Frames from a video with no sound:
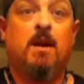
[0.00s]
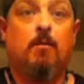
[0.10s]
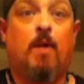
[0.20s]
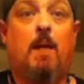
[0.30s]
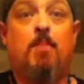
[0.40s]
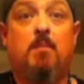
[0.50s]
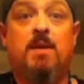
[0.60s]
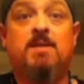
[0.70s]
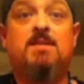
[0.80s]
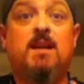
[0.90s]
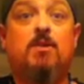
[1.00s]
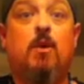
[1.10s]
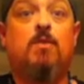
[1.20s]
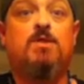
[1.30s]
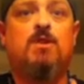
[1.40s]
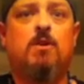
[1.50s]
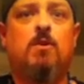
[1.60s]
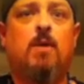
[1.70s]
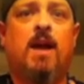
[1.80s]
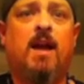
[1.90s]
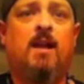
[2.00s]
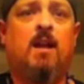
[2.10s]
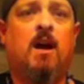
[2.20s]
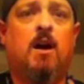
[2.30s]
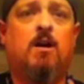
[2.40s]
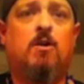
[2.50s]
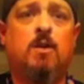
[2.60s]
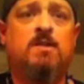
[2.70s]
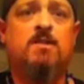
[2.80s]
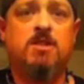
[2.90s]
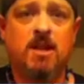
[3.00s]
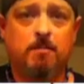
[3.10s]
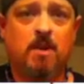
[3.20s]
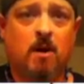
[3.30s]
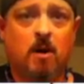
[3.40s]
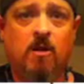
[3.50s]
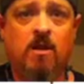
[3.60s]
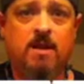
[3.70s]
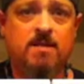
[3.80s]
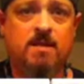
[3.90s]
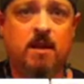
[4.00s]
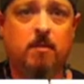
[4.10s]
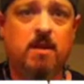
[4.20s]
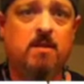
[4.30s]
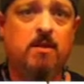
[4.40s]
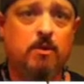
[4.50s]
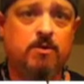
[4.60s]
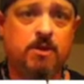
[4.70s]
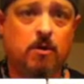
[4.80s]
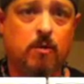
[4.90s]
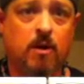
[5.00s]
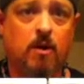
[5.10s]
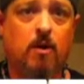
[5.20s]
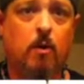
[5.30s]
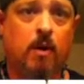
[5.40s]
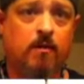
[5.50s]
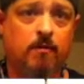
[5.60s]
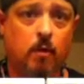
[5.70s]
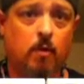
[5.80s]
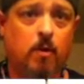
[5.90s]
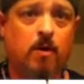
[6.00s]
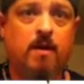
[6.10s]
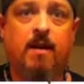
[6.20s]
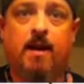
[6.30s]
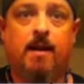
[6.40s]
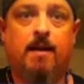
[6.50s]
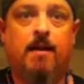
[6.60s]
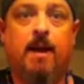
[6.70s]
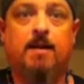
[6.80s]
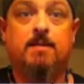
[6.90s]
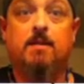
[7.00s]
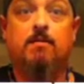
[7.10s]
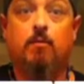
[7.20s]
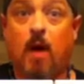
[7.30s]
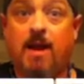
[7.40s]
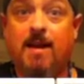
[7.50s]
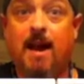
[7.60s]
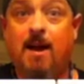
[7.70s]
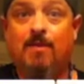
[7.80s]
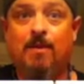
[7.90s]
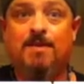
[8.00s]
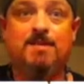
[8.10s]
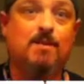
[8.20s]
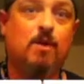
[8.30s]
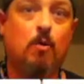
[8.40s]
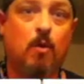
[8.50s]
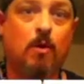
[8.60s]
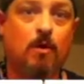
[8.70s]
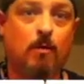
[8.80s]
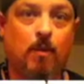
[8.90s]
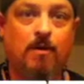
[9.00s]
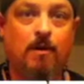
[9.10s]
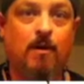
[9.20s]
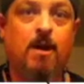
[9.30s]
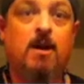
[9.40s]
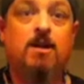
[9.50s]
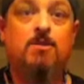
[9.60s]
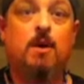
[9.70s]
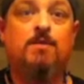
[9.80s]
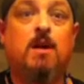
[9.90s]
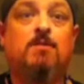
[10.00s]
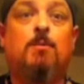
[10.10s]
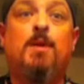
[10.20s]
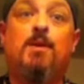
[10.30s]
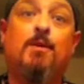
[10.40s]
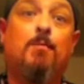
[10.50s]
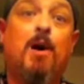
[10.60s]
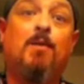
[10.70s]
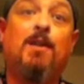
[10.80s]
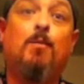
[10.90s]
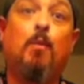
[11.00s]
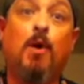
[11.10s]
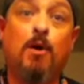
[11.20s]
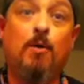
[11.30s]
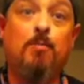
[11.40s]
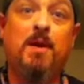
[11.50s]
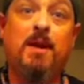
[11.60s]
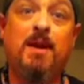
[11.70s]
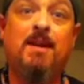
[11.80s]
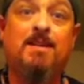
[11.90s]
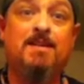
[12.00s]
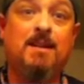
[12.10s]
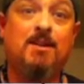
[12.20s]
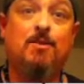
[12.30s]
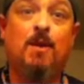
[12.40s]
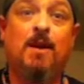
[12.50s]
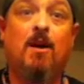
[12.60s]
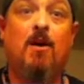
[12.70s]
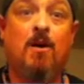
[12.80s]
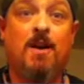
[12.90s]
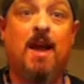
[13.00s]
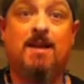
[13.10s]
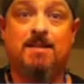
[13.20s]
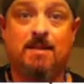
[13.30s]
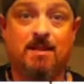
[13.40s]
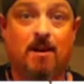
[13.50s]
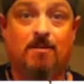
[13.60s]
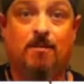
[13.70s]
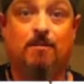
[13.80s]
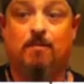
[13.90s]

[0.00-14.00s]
wrap up his tenure on the show. And Chris Chibnall is going to be the new showrunner going forward, and as of right now, there is still no word on whether 12th Doctor Peter Capaldi will be continuing on as the Doctor.